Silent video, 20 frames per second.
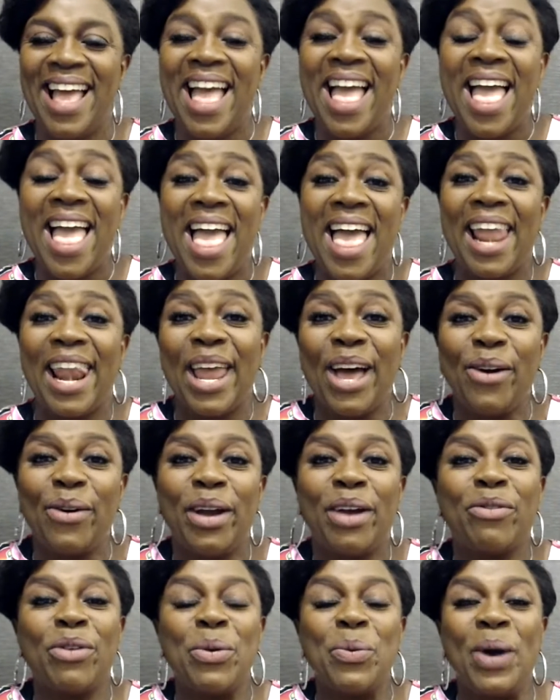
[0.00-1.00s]
Hello,
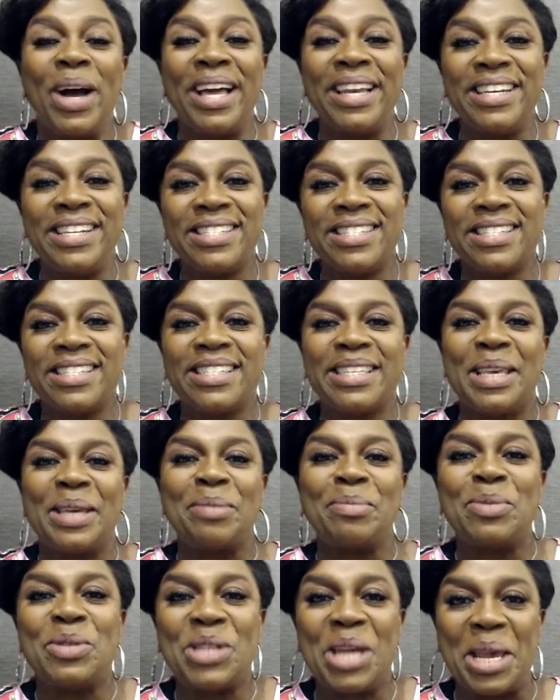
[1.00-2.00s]
everyone. This is
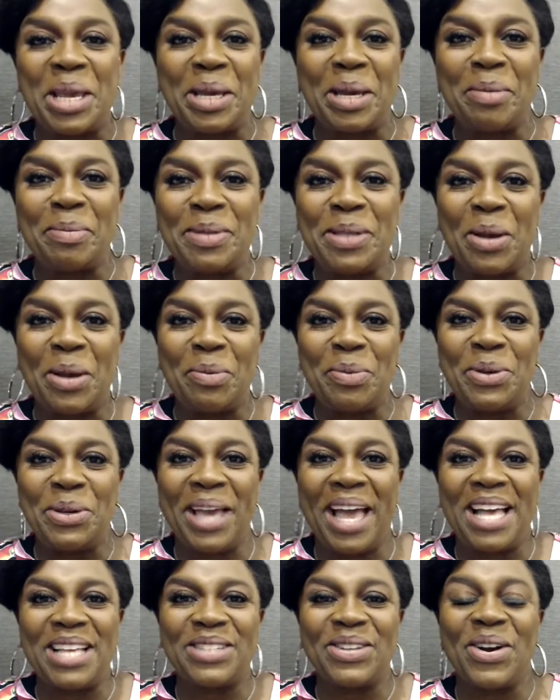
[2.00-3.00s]
Kim Jacobs. Hope you
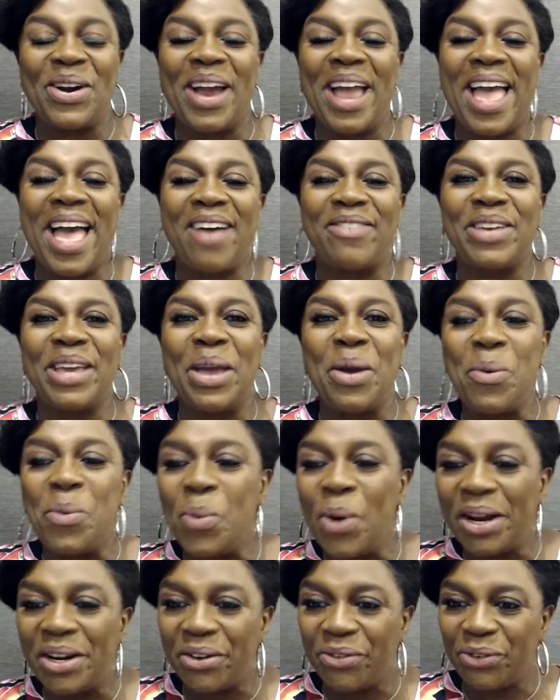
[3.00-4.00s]
guys are having a
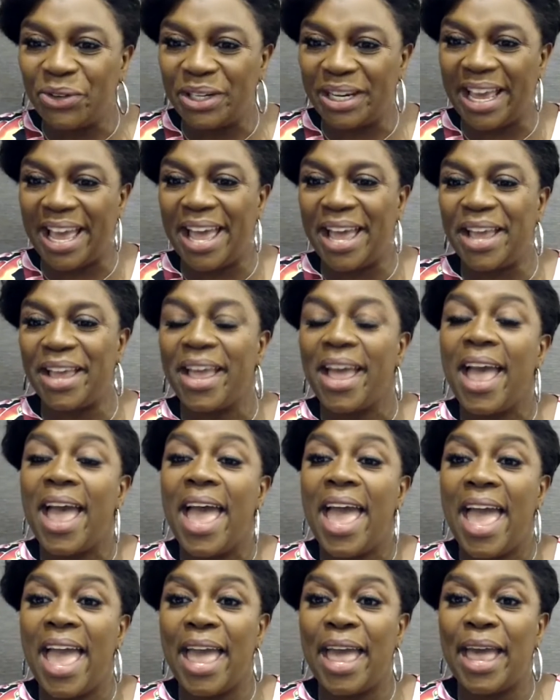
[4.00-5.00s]
wonderful day.
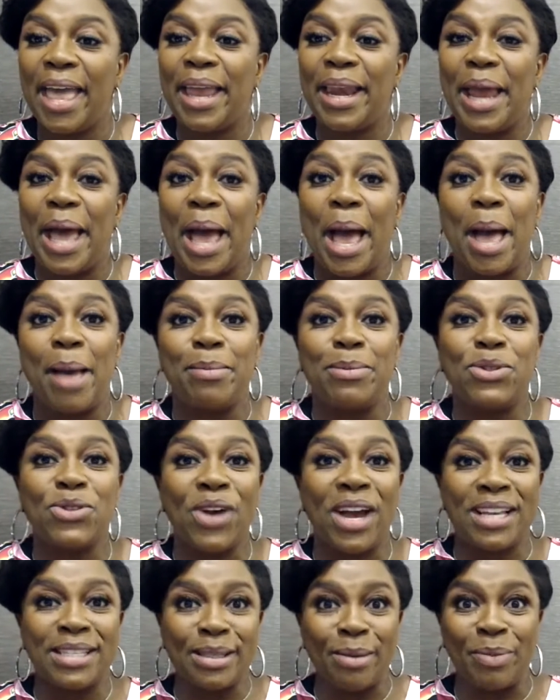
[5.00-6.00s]
And I'm
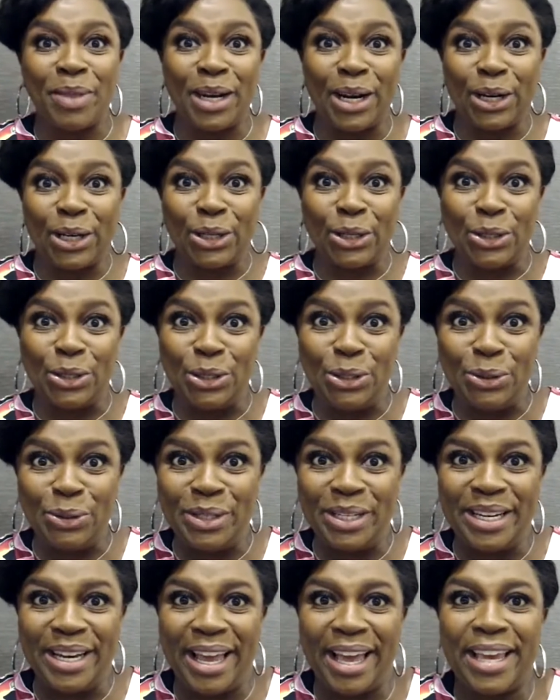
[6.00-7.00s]
trying something a little new
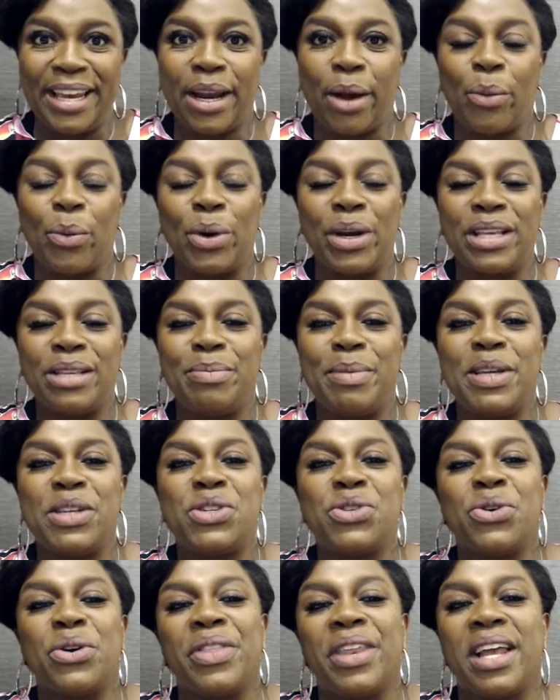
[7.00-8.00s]
tonight. I wanted to make
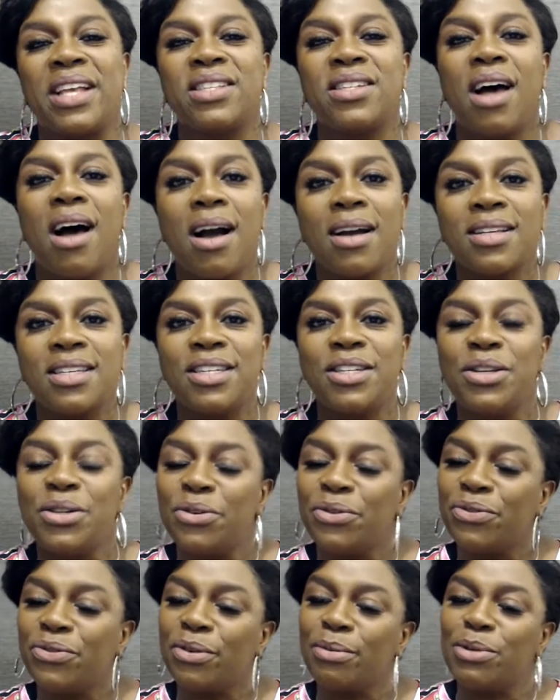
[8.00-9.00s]
sure that I talk to you
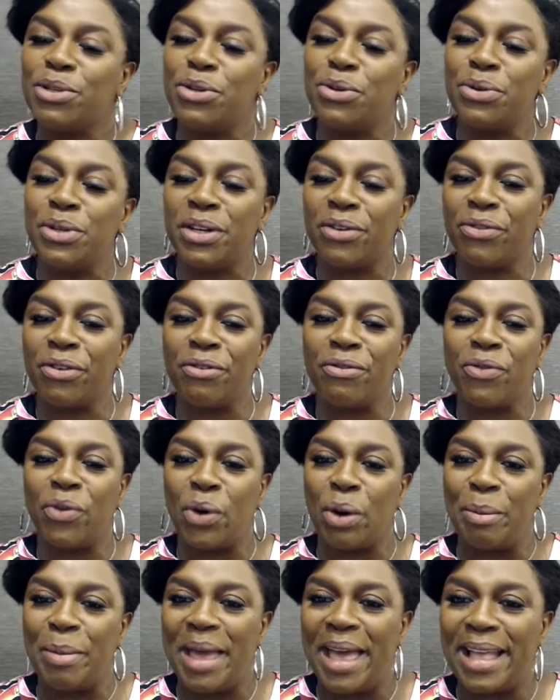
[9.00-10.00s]
from two different
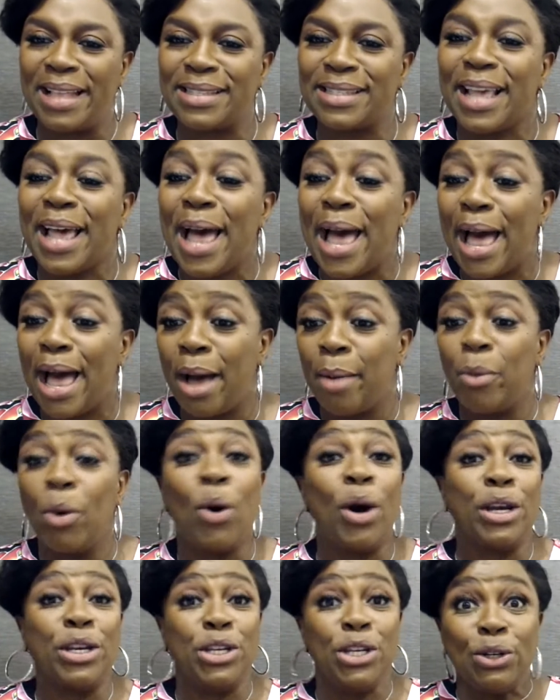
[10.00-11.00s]
formats. I'm
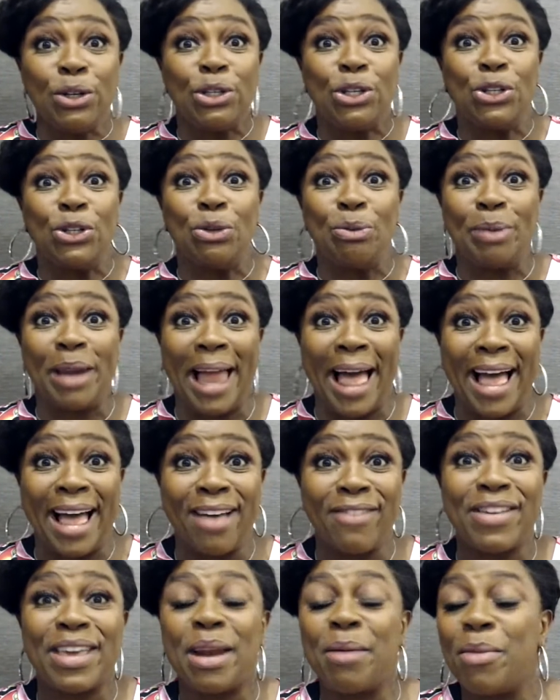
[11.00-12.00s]
on YouTube
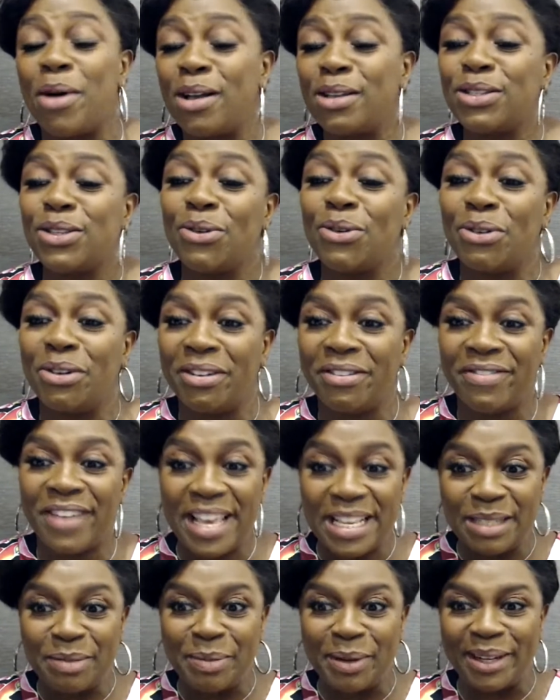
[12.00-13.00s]
Live and I'm also on
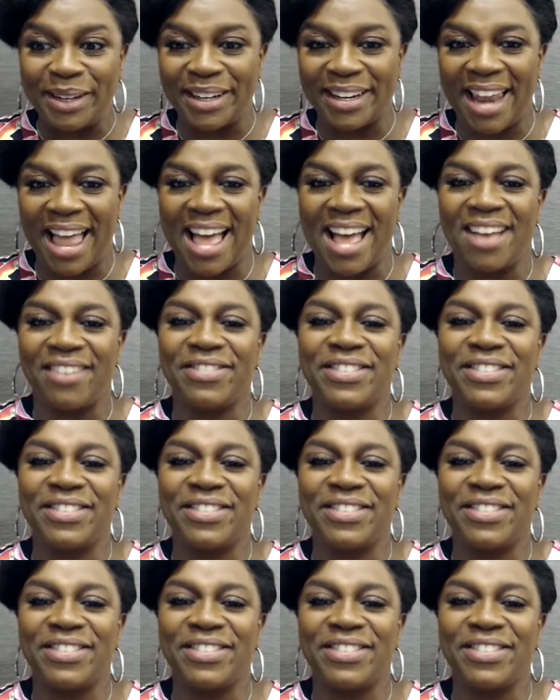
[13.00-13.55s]
Facebook Live.